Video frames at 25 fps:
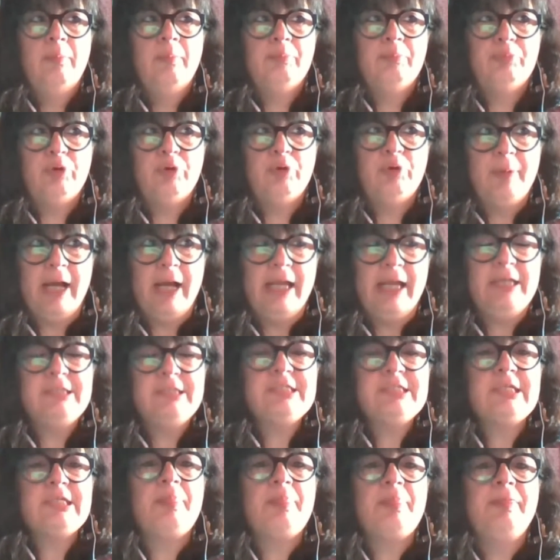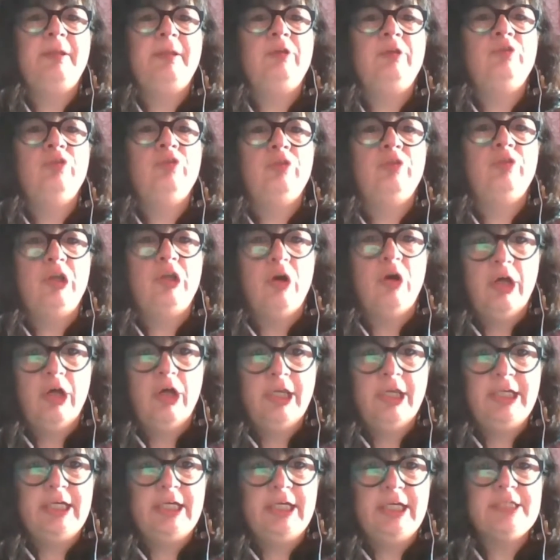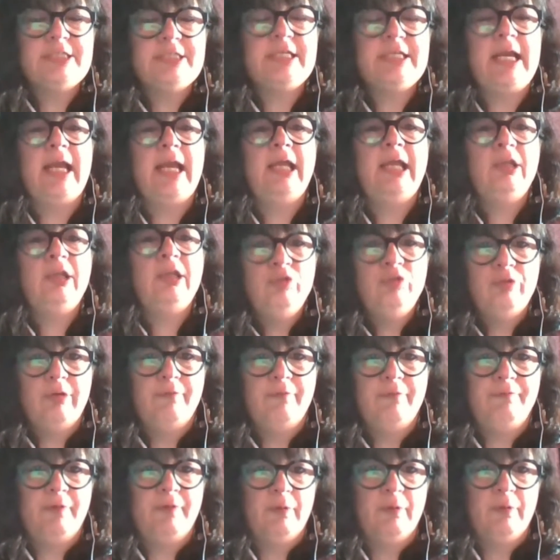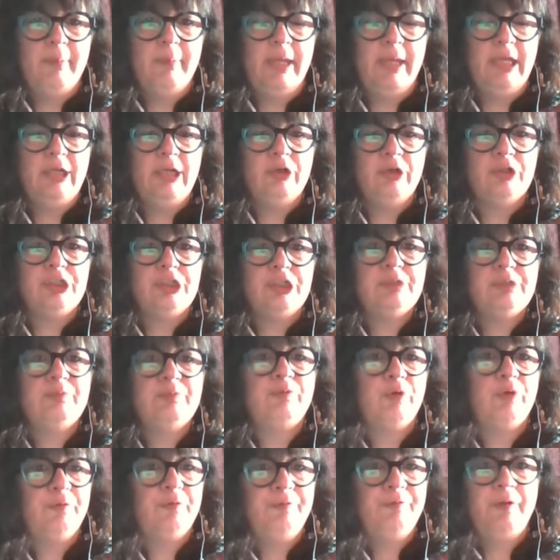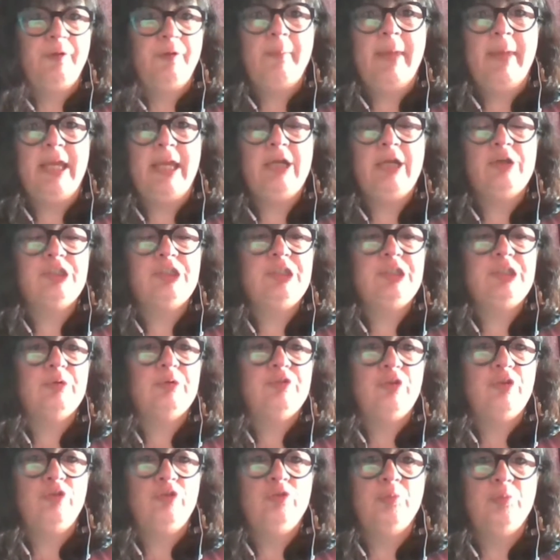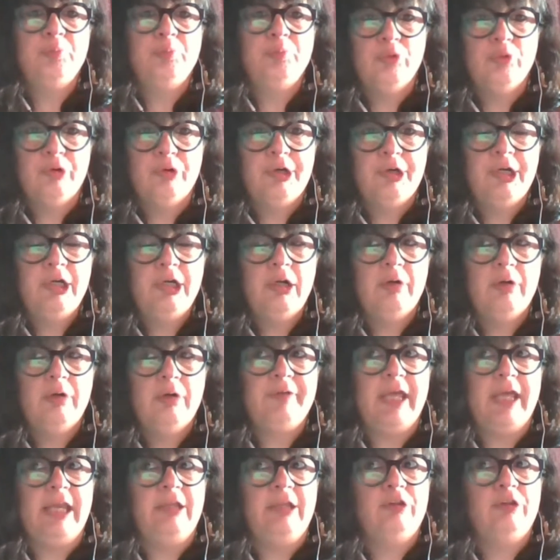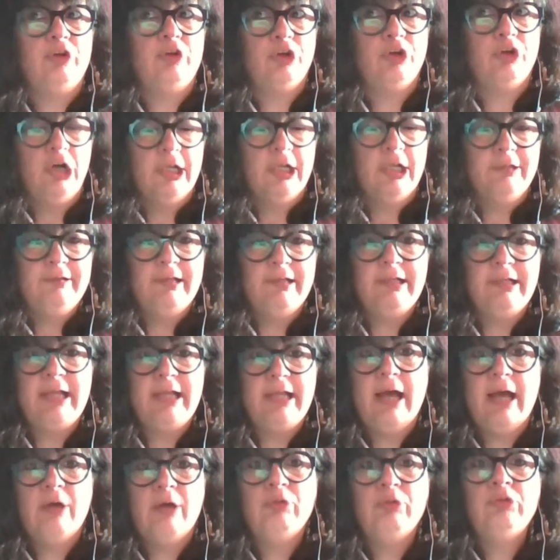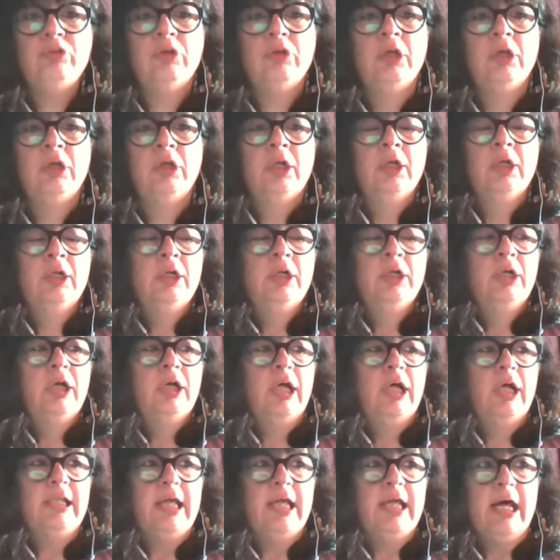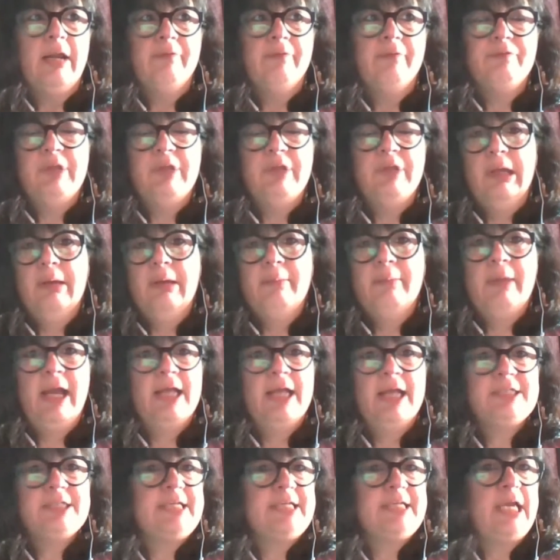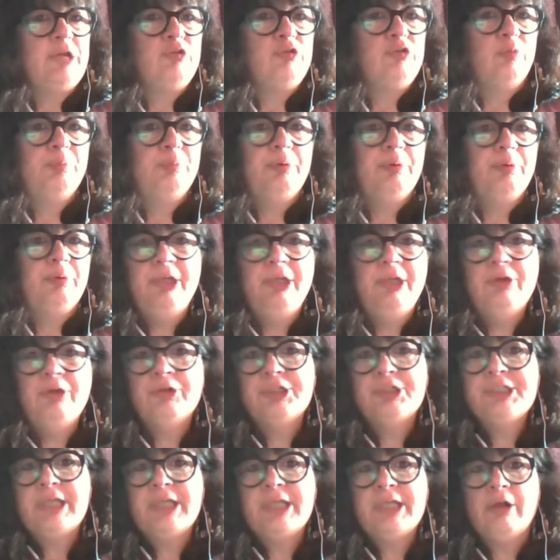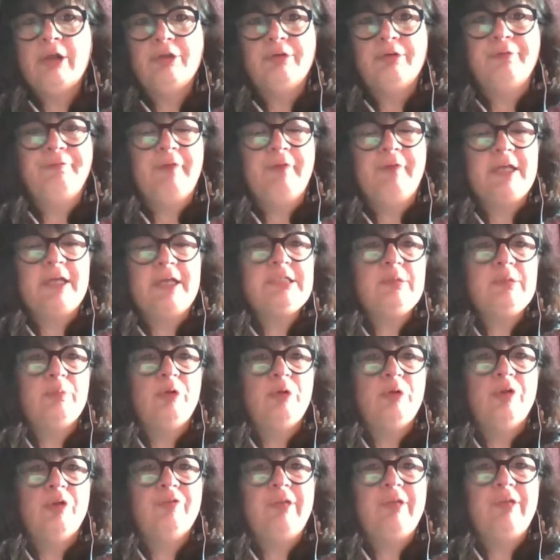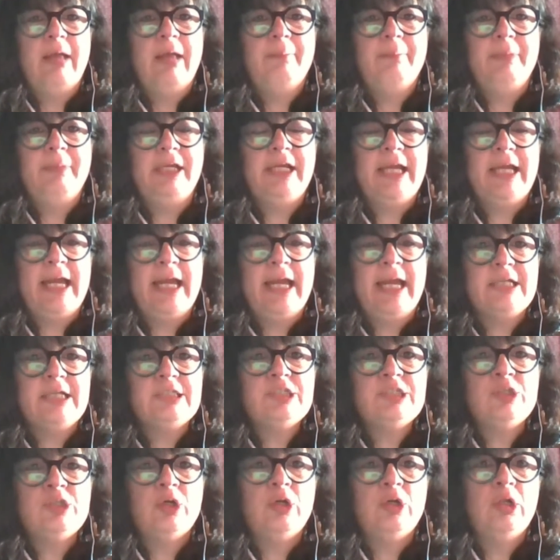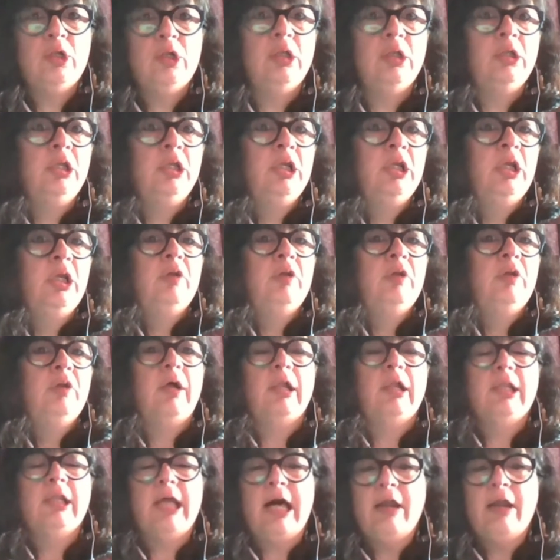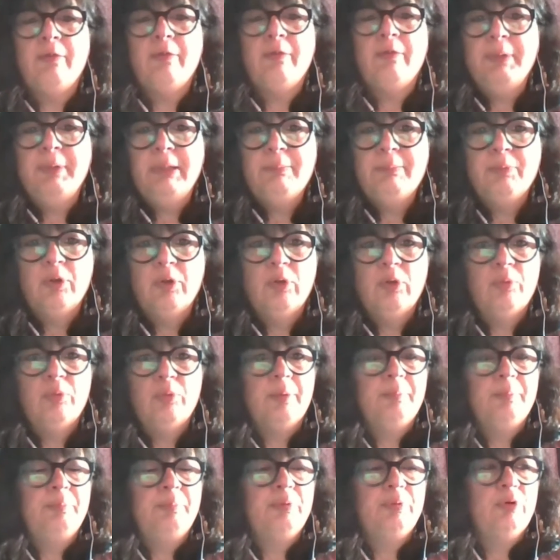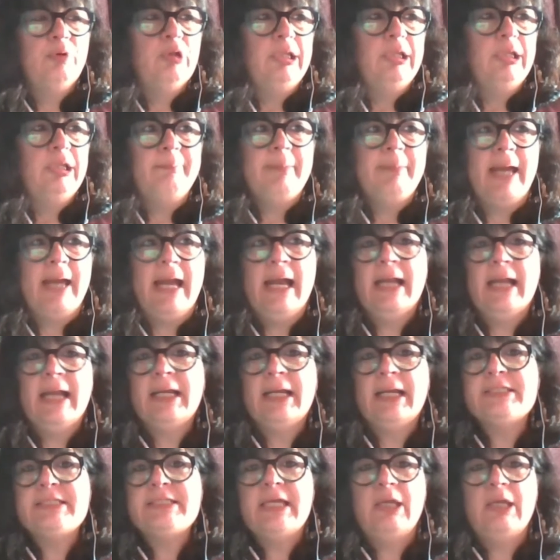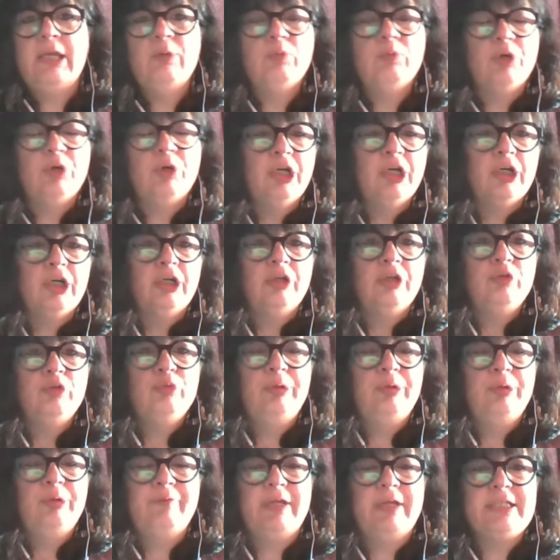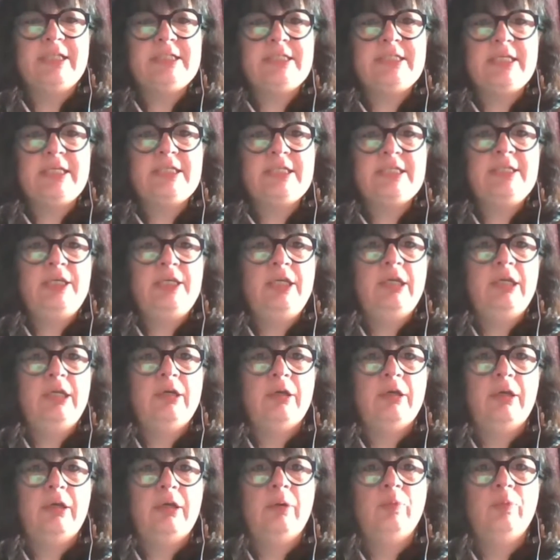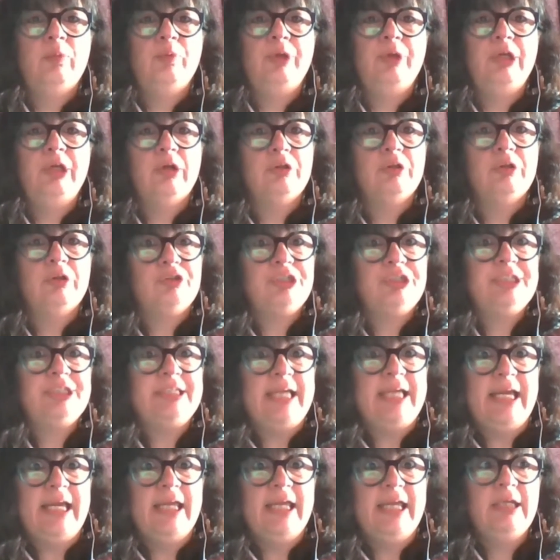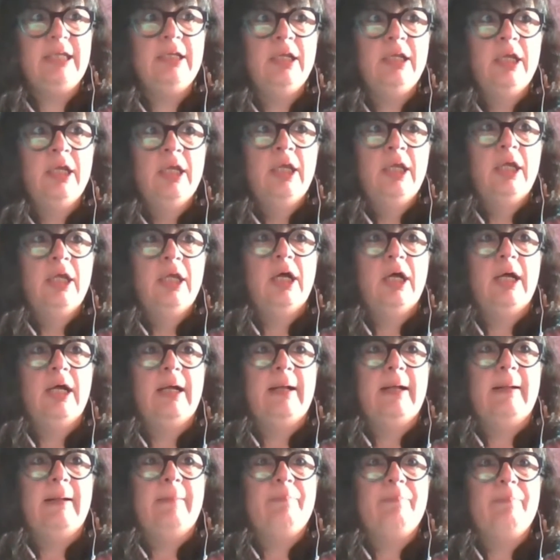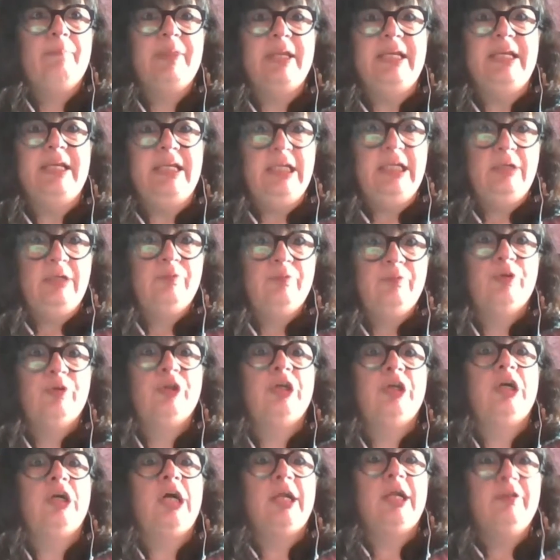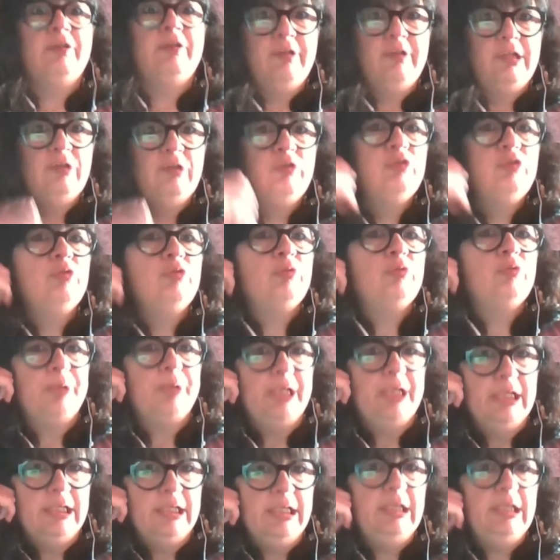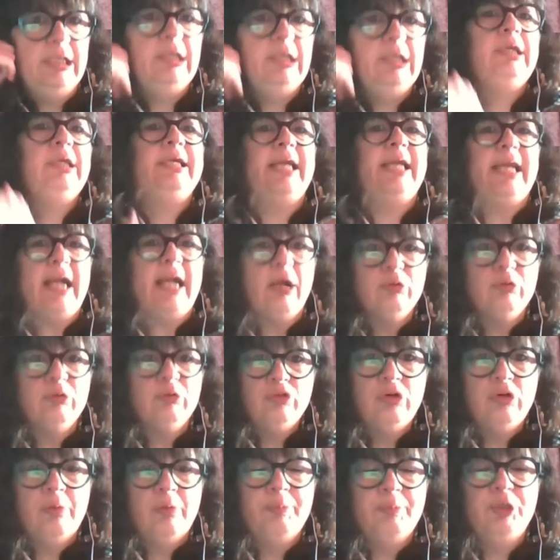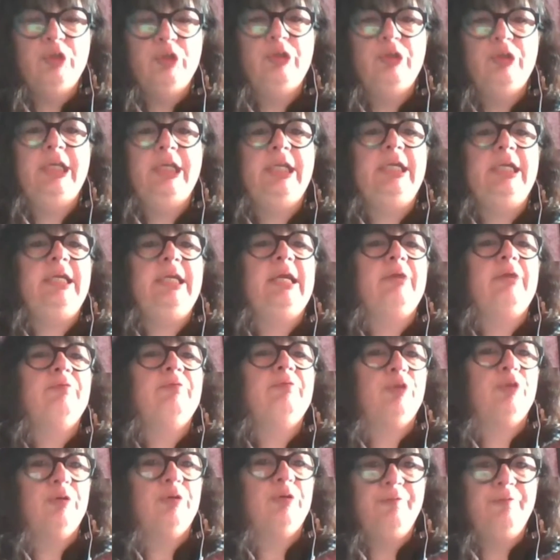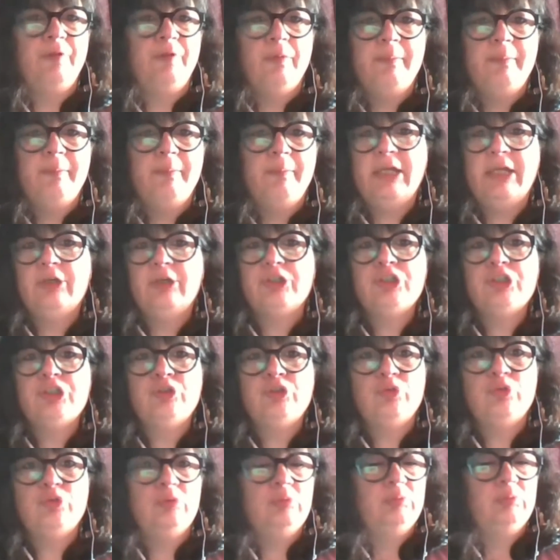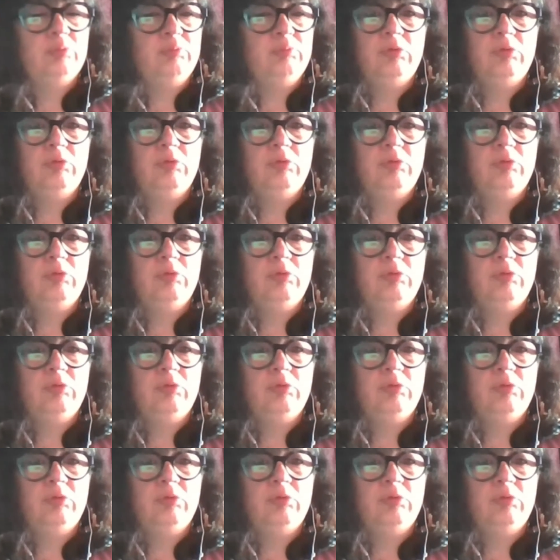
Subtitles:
provide something to the audience and to the filmmakers. For filmmakers, it was the support of getting their content out. A lot of them had scheduled premieres at other festivals that had been canceled. A lot of people were pulling back and saying, we're not going to do events this year. We understand the need for the content to really get out to community and for the filmmakers to